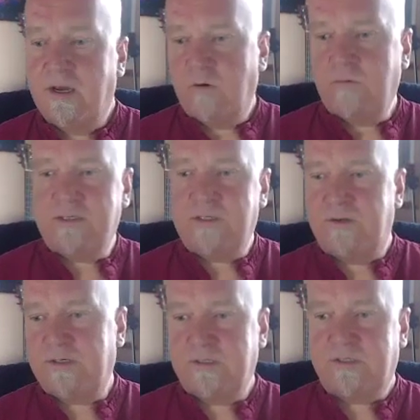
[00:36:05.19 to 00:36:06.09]
All we're
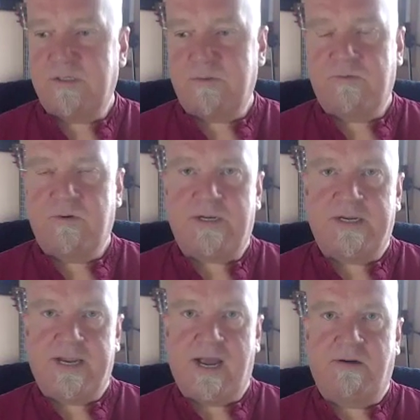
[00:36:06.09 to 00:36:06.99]
doing is
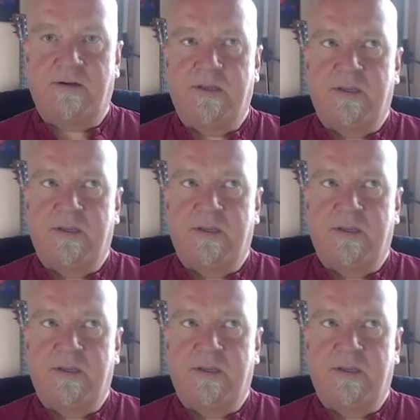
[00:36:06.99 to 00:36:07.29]
working out